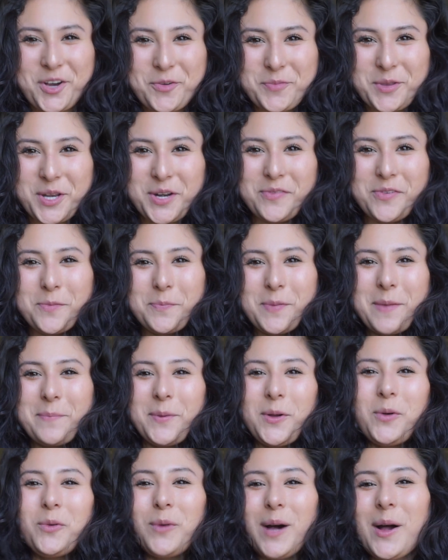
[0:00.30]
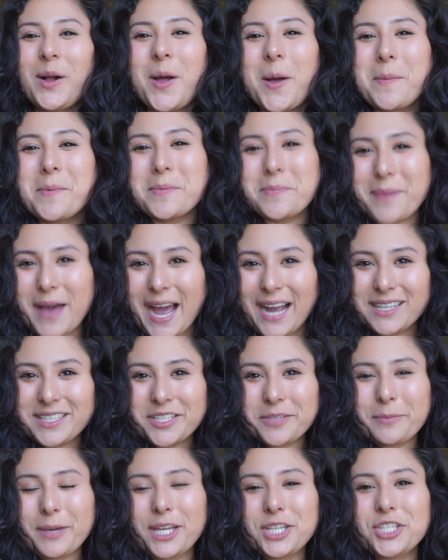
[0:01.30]
beautiful people? Welcome back
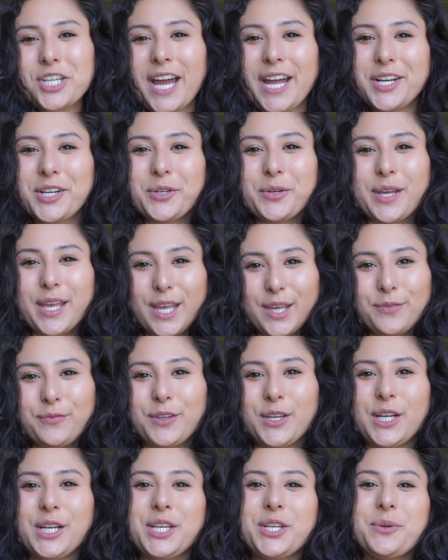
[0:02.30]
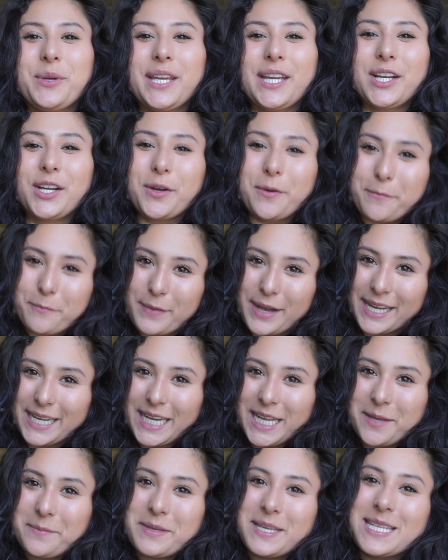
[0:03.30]
to my channel. If you're new here, my
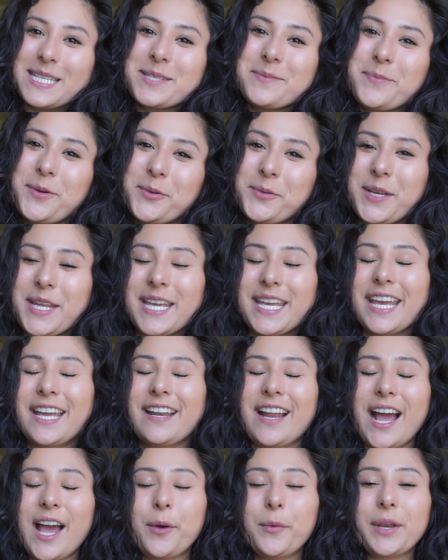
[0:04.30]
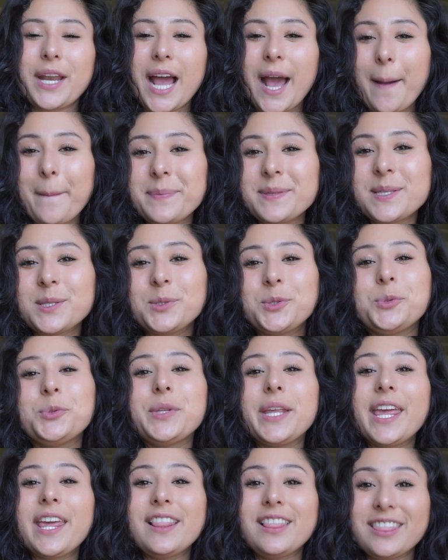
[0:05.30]
name is Monique and I would
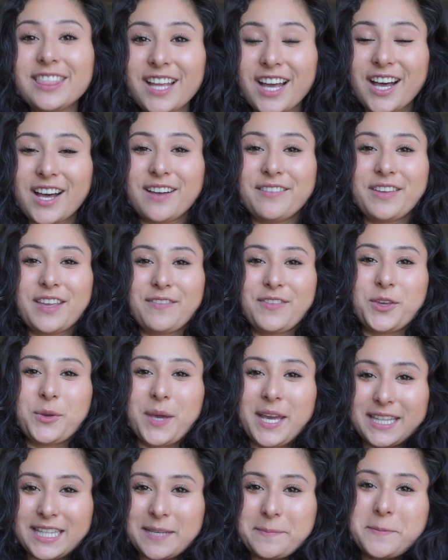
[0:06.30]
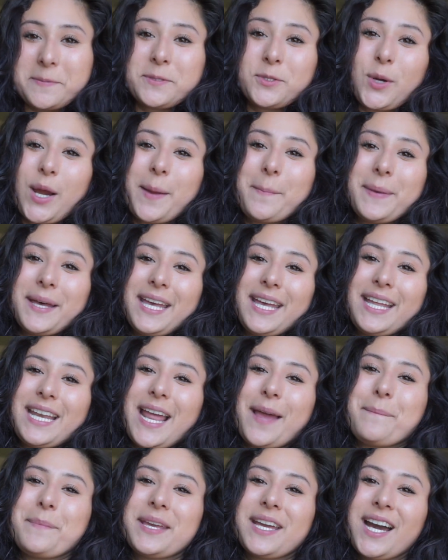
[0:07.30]
absolutely love if you hit that subscribe button
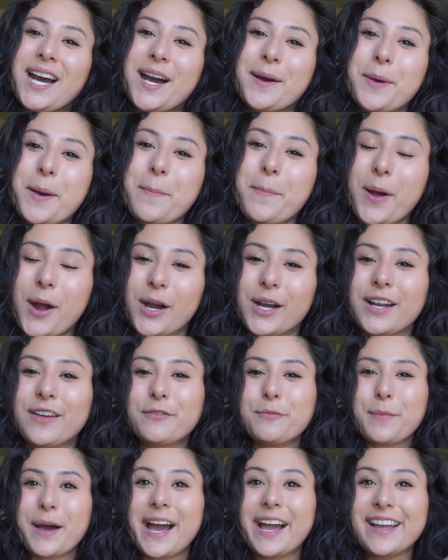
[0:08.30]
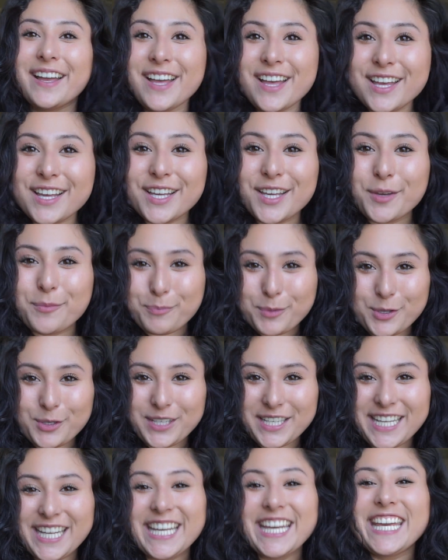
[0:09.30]
and become a part of my
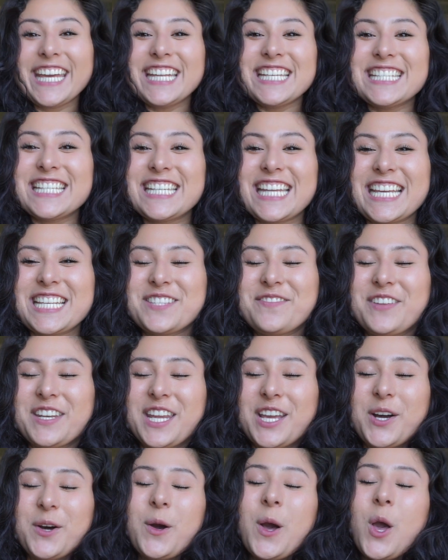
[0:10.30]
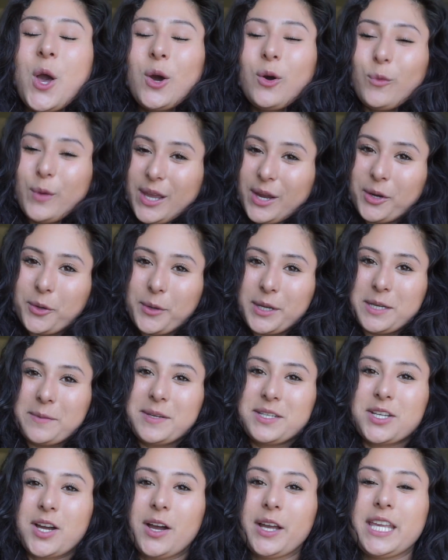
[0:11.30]
community. In today's video, we are going to
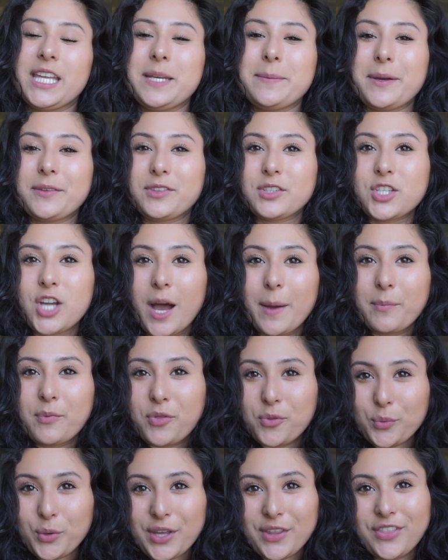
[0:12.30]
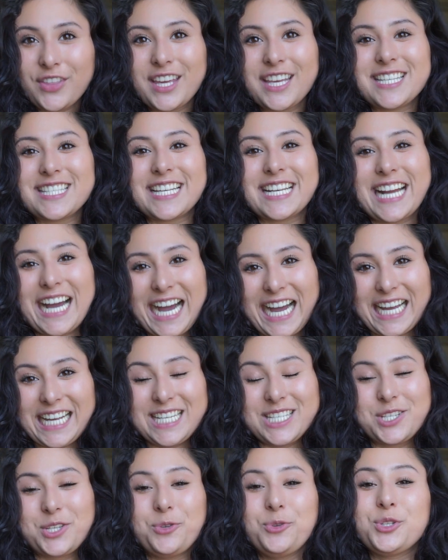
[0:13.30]
be talking about the top 3 things that I
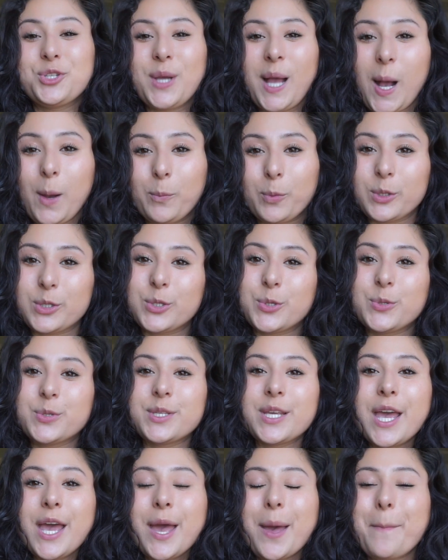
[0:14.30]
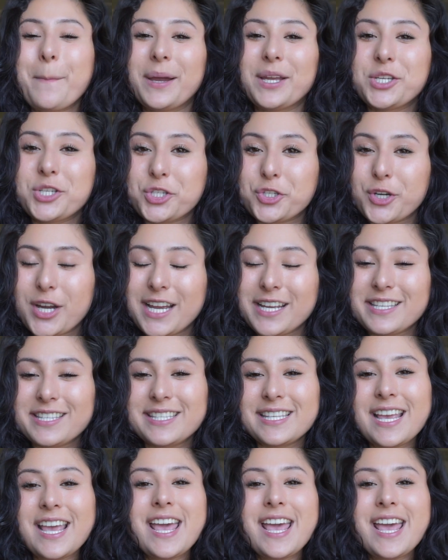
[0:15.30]
do to help reduce my stress